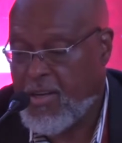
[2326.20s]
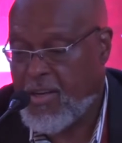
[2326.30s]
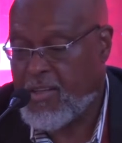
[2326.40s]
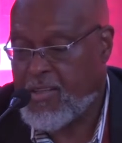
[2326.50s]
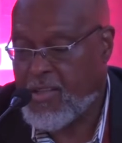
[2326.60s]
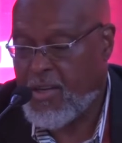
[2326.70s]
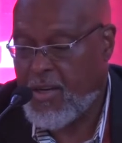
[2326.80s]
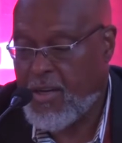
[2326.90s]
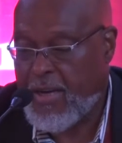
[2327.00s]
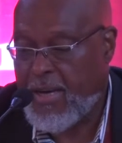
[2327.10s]
is
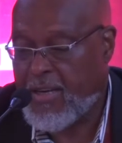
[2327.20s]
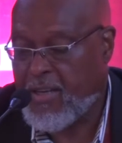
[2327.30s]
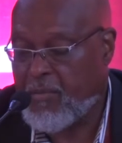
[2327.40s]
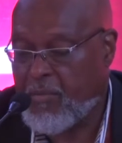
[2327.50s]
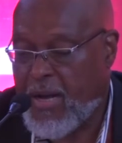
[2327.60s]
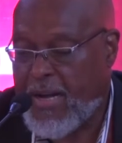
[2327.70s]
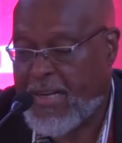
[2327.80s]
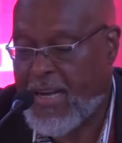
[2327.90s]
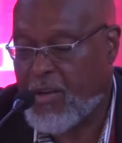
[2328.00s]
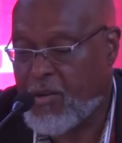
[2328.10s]
head up by a
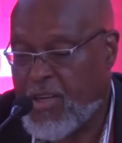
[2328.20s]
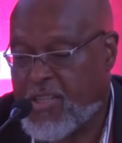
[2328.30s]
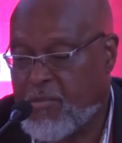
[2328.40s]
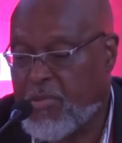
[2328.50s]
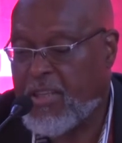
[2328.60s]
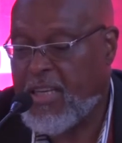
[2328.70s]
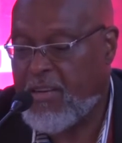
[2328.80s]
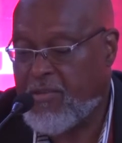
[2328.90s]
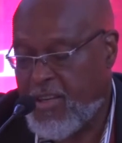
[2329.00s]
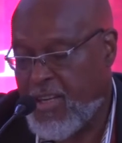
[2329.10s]
guy who doesn't
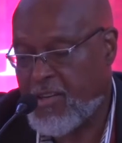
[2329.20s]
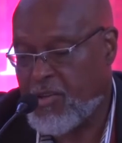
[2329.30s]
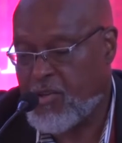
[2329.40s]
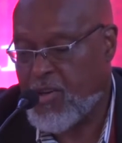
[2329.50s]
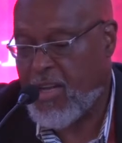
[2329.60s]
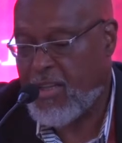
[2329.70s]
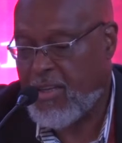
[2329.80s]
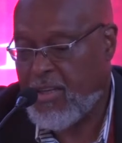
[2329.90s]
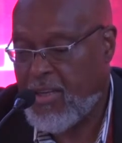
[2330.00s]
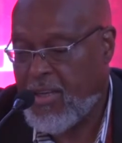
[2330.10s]
believe in net neutrality.